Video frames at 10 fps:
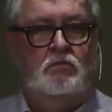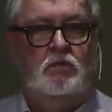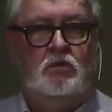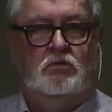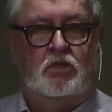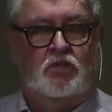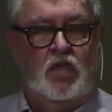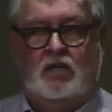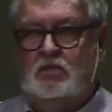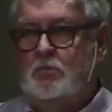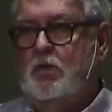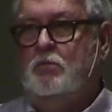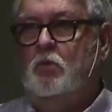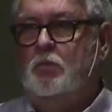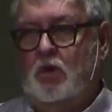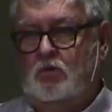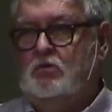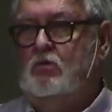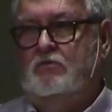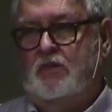the things that people
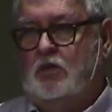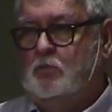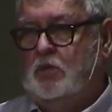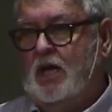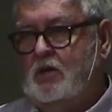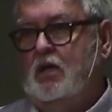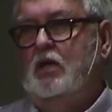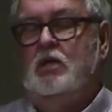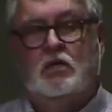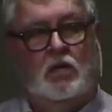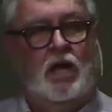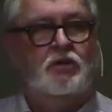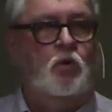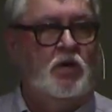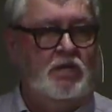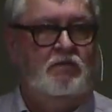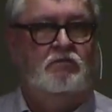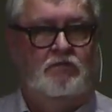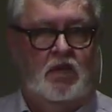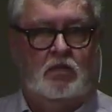post on Facebook. I, I don't even
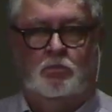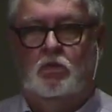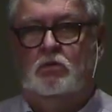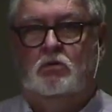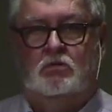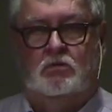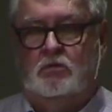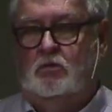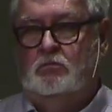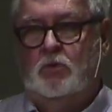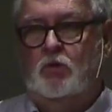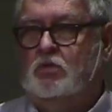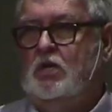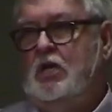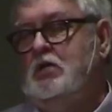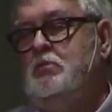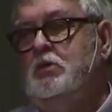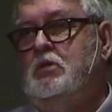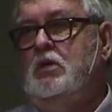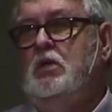Facebook on, on most days,
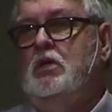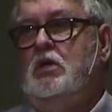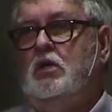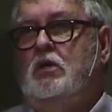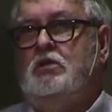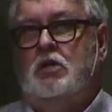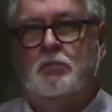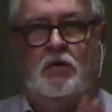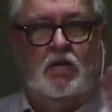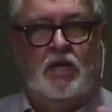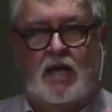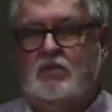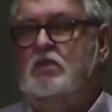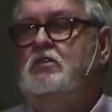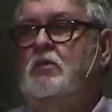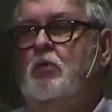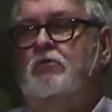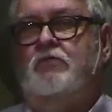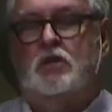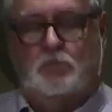but typically I see something
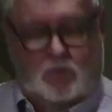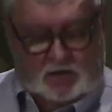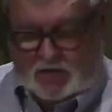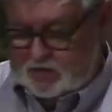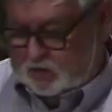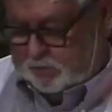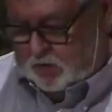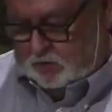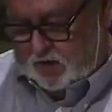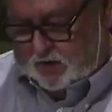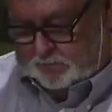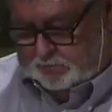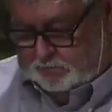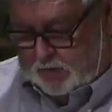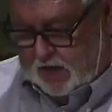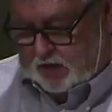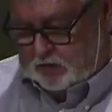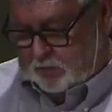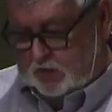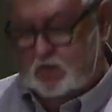on Facebook and I just blow right past
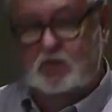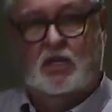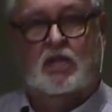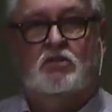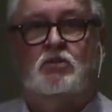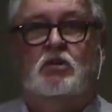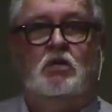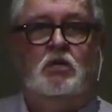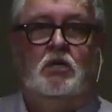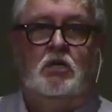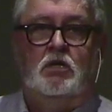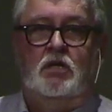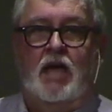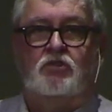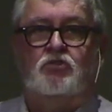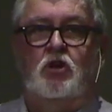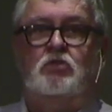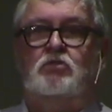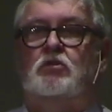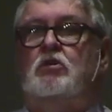it because that's, that's
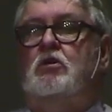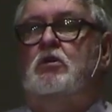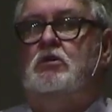just the nerd and